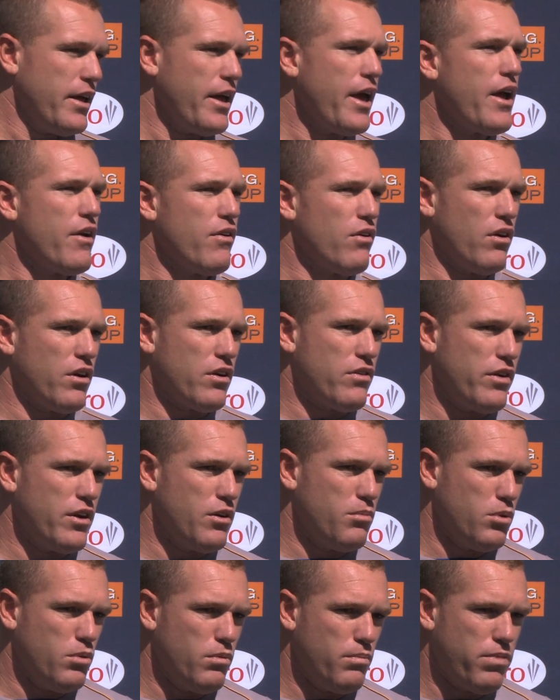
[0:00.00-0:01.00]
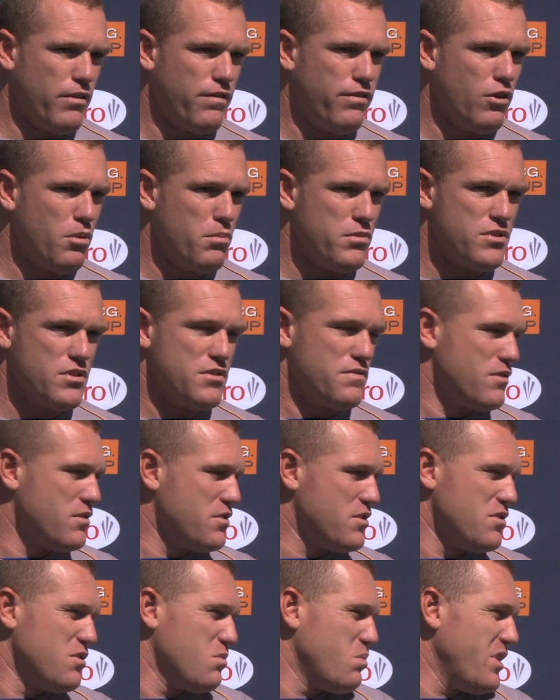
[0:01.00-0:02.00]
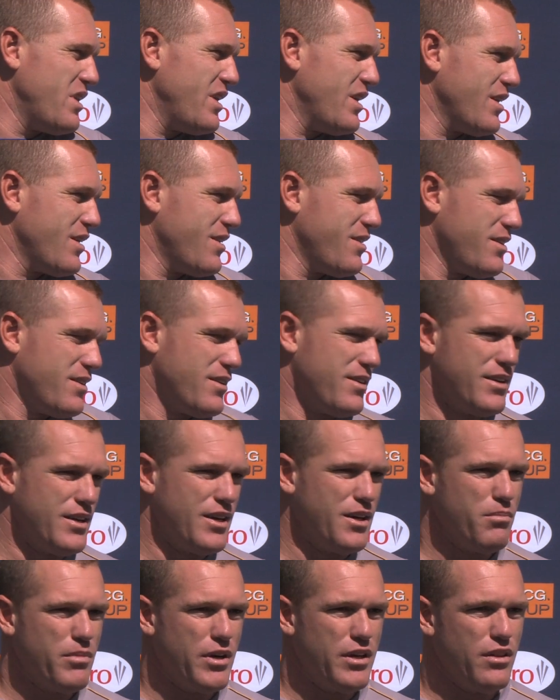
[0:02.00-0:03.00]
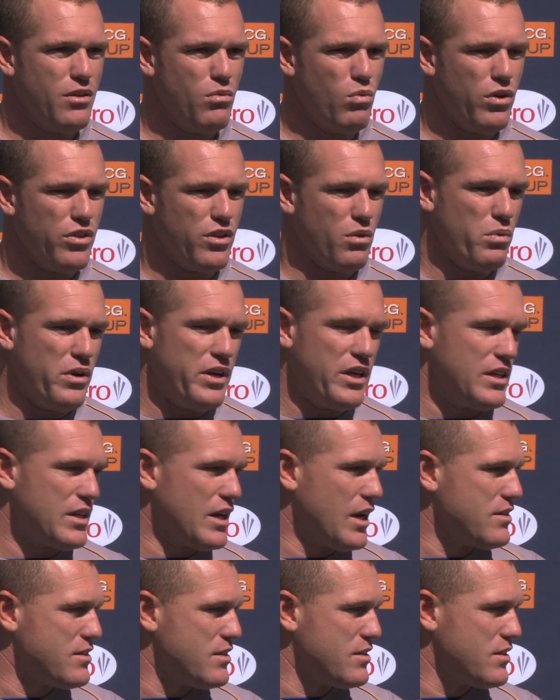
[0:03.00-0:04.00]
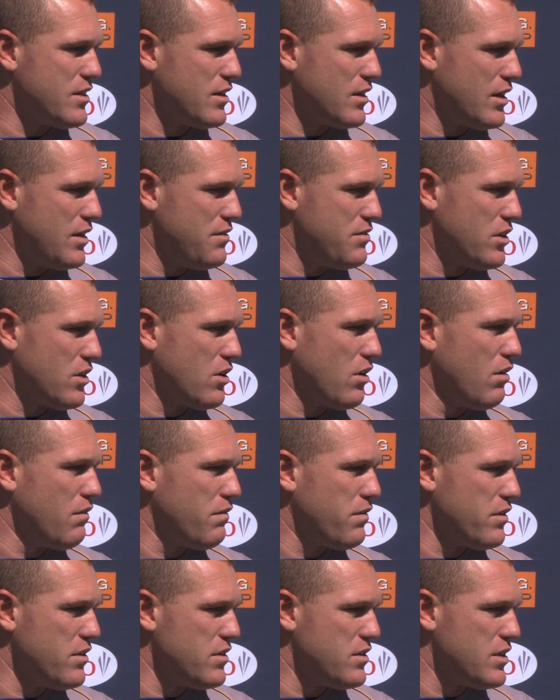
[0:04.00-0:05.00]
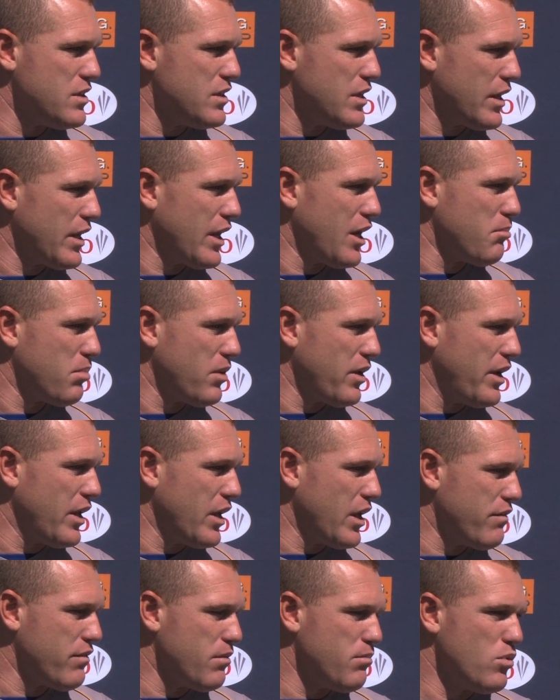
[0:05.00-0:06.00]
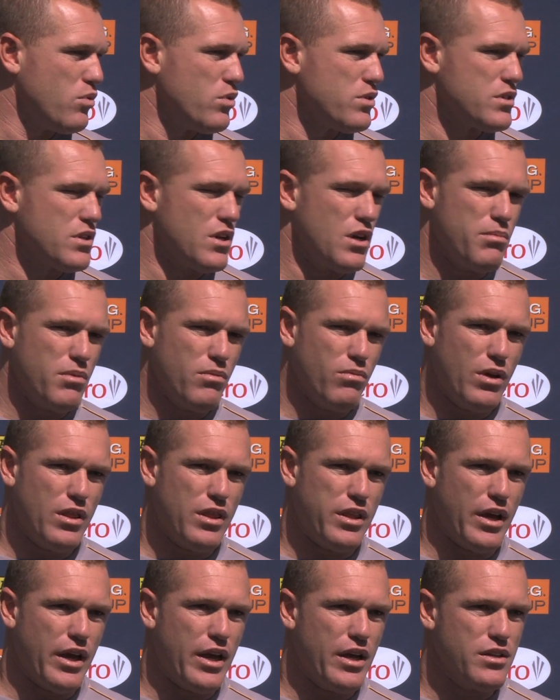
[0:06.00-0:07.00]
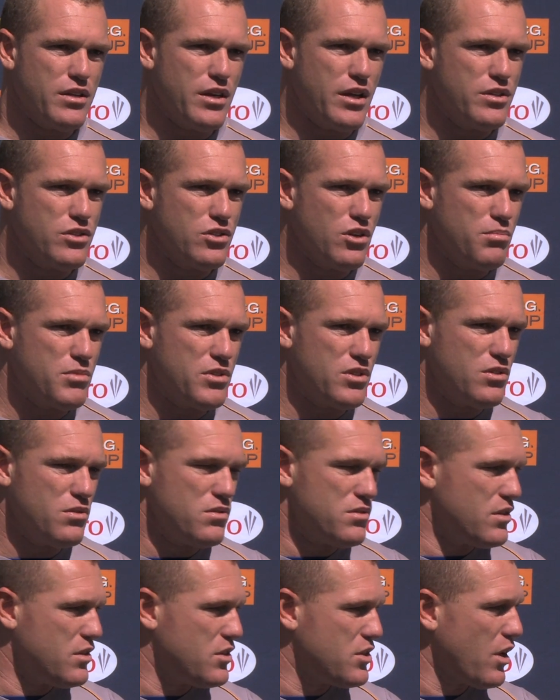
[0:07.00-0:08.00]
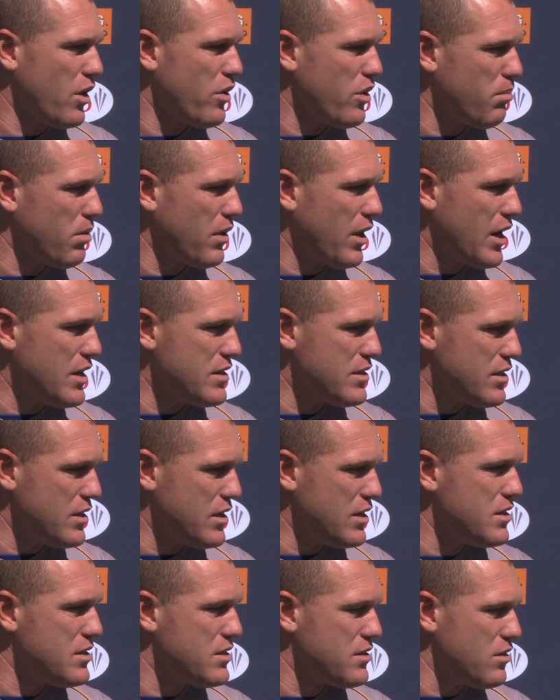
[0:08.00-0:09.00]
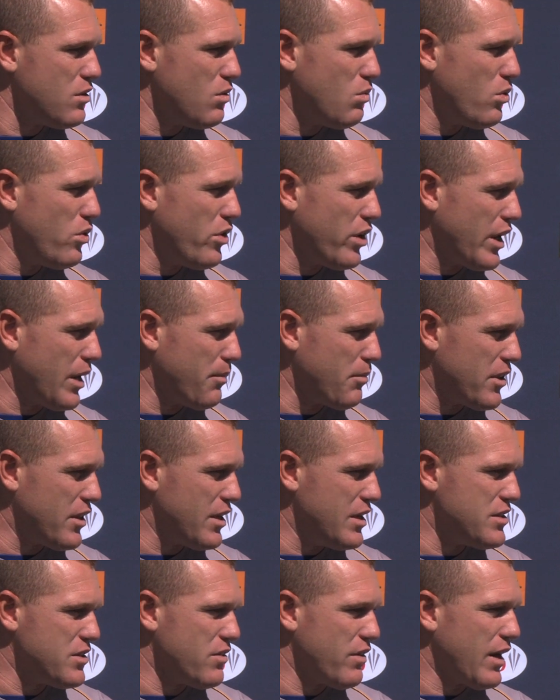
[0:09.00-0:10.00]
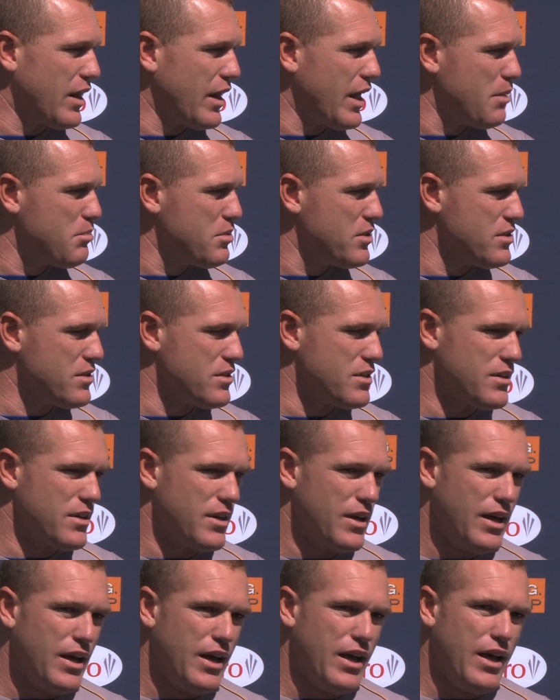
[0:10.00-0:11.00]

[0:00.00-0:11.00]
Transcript: Yeah, right, credible performances versus winning. I mean, what the winning does is it gives you confidence in the game planning even more so. But one thing our job to do is to show the players that it is still working, but these are our lapses. And